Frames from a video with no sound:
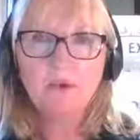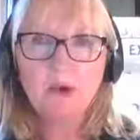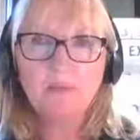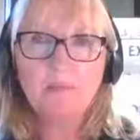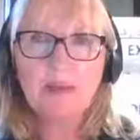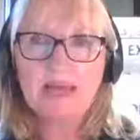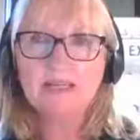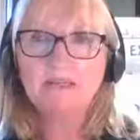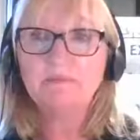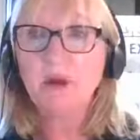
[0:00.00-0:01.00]
Pop
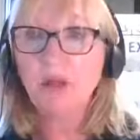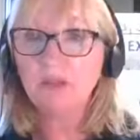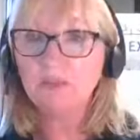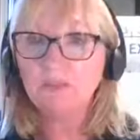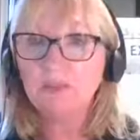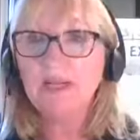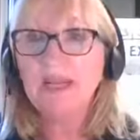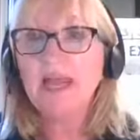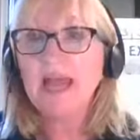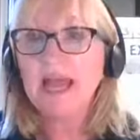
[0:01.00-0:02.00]
band Pulp
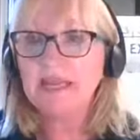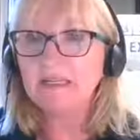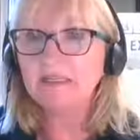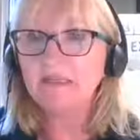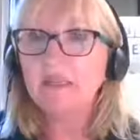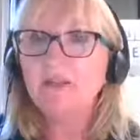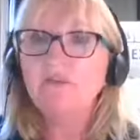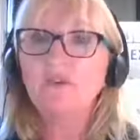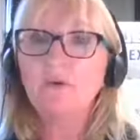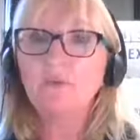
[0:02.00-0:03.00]
hail
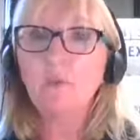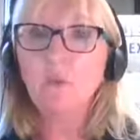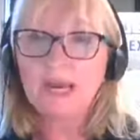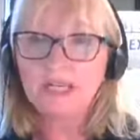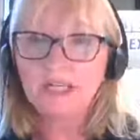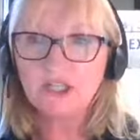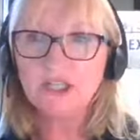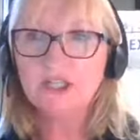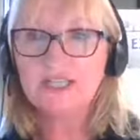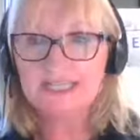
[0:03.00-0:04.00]
from
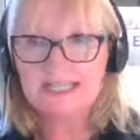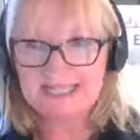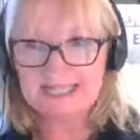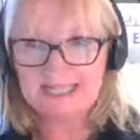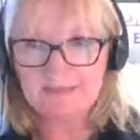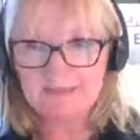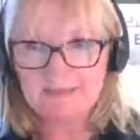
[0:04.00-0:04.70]
which city?